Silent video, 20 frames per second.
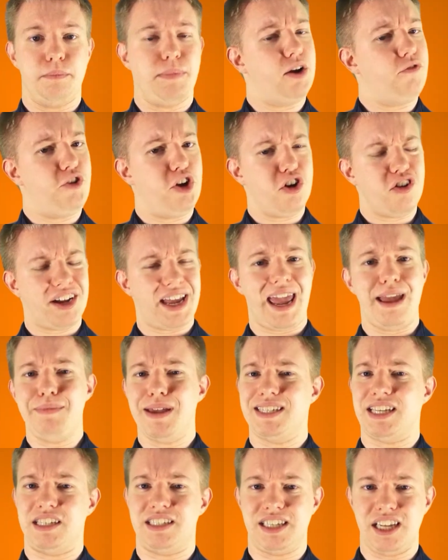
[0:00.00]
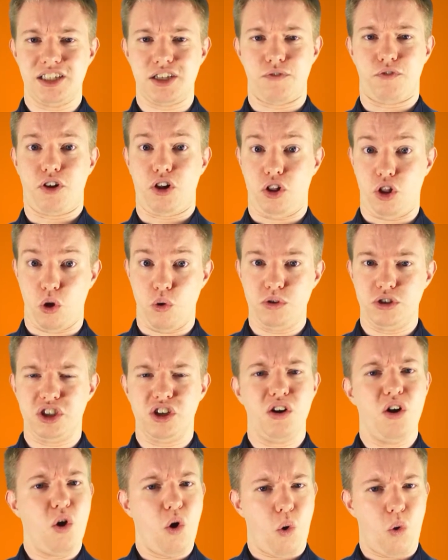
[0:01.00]
But if your game has a sense of
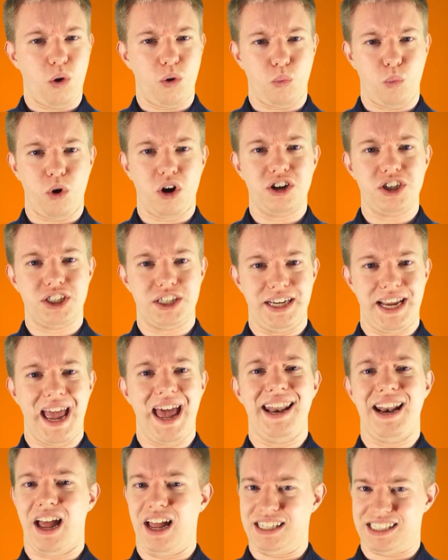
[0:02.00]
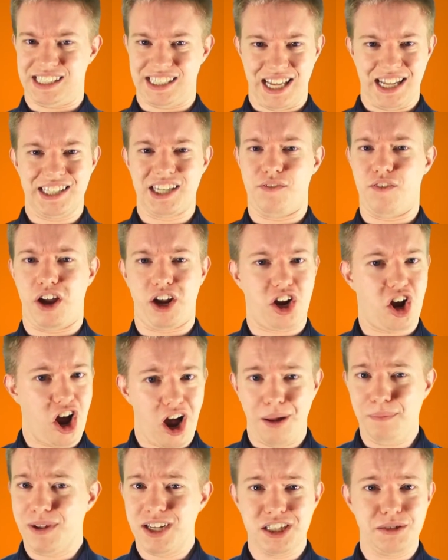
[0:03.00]
closure, or worse yet, a sense of
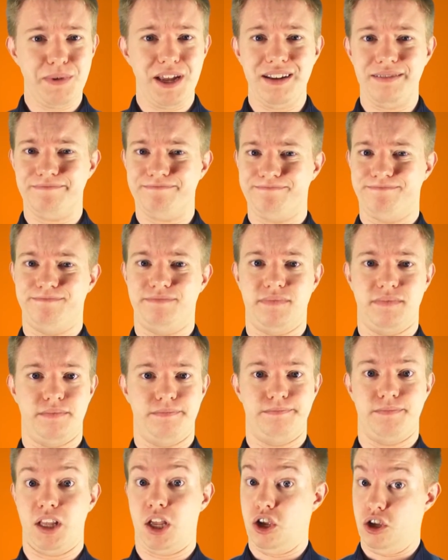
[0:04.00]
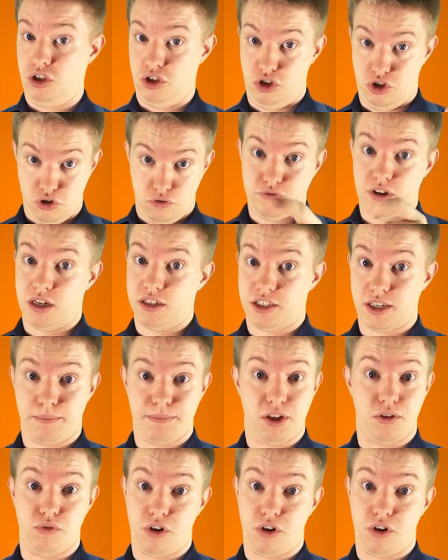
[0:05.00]
accomplishment, you've done something